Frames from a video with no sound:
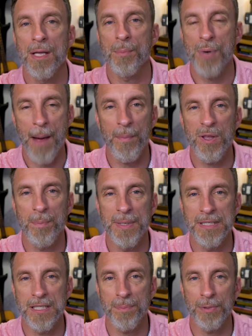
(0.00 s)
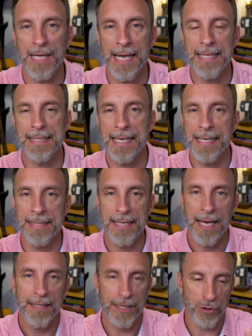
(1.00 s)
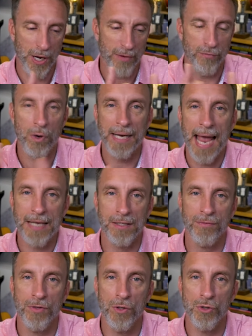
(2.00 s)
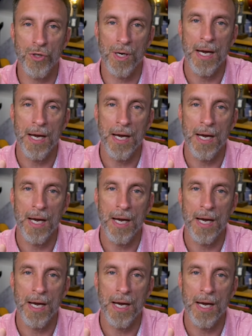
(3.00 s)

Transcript: Problem with business plans is they try to forecast the future.